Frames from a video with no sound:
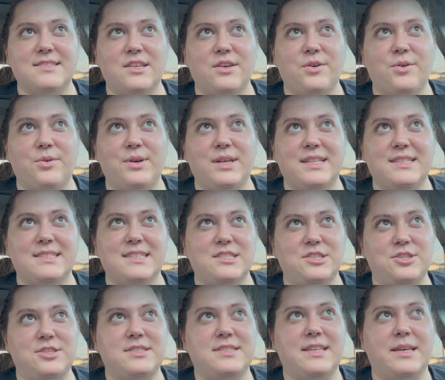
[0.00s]
So it's
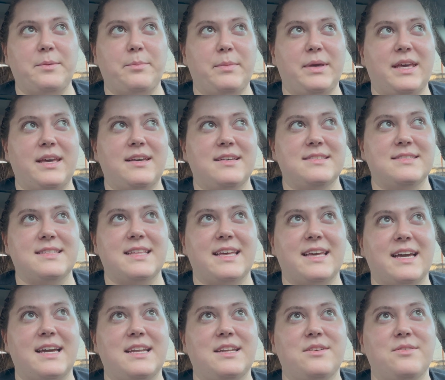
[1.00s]
interesting because they
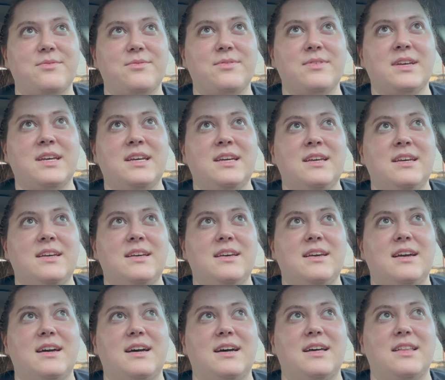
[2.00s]
kind of,
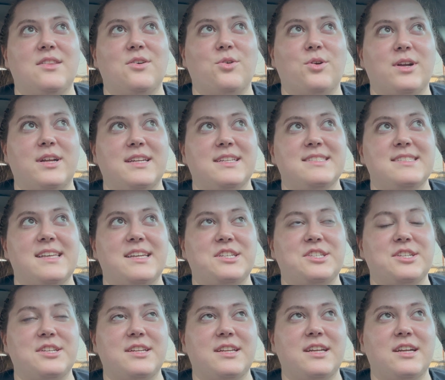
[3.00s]
the
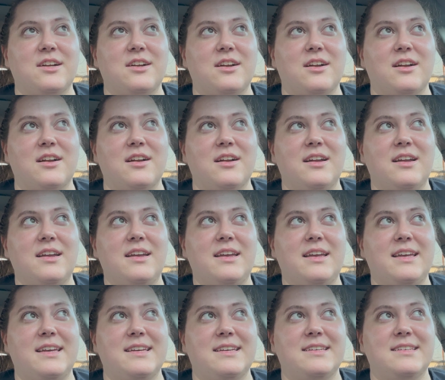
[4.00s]
organization here
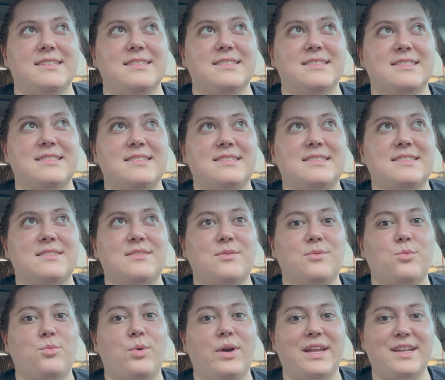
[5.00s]
is
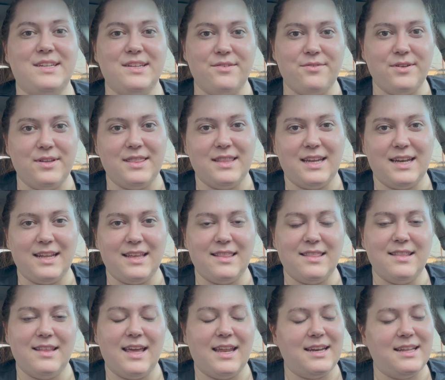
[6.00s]
way different than
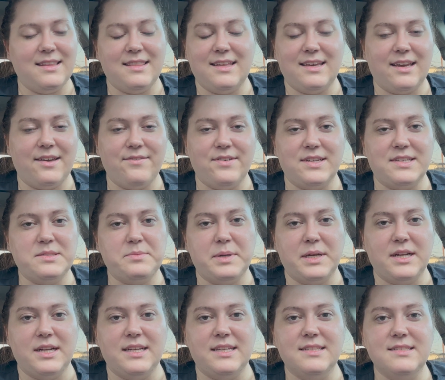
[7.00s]
anything I've
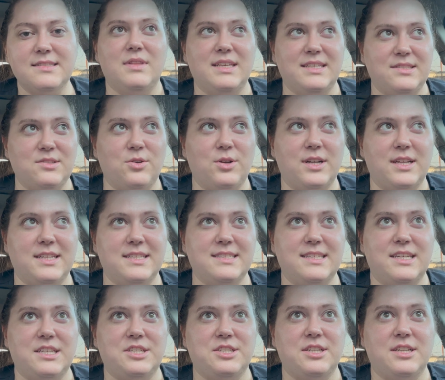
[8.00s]
experienced. This
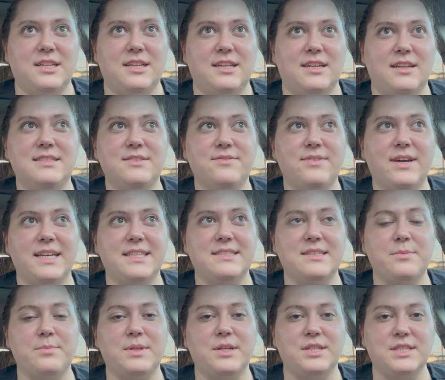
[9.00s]
organization divides
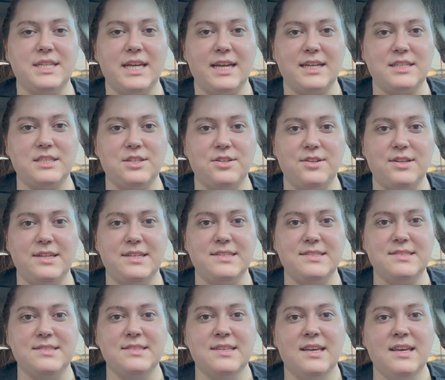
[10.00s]
up their tech
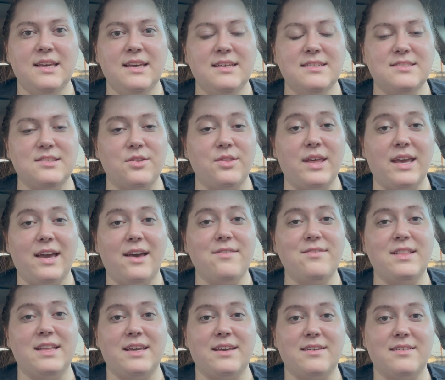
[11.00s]
duties, so they
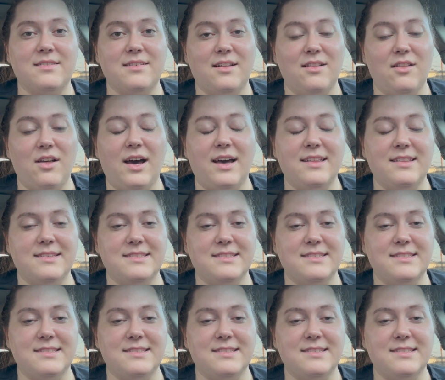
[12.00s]
have like a lot.